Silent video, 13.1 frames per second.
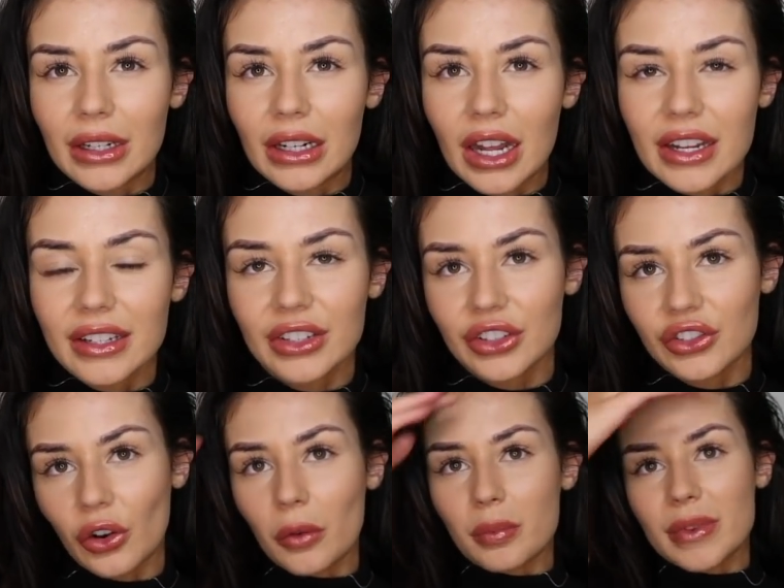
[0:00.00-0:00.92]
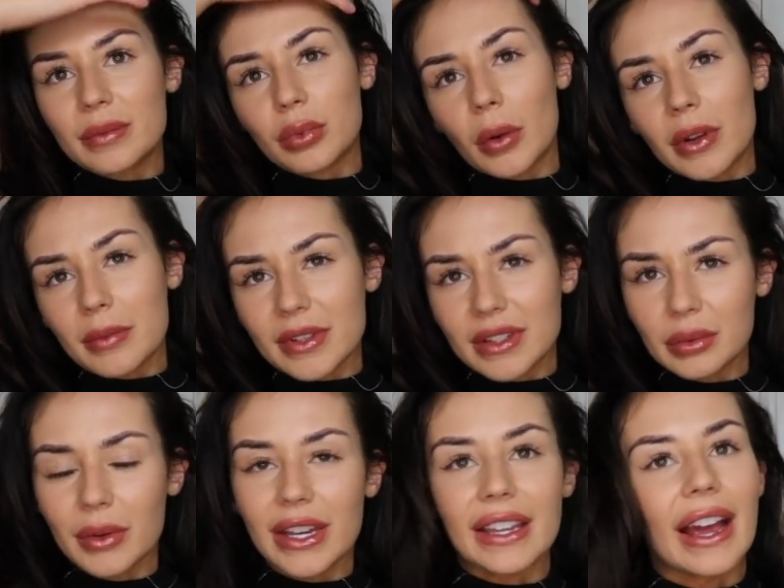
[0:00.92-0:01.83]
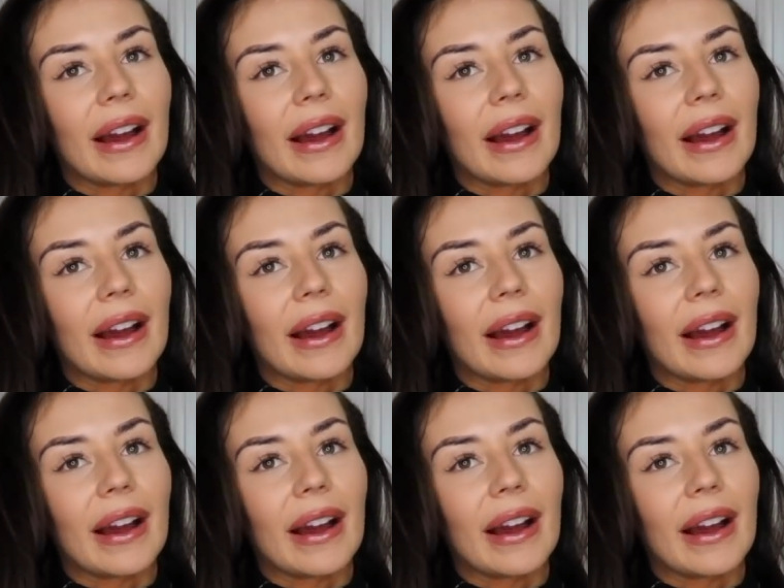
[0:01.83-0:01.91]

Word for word: I like shop probably between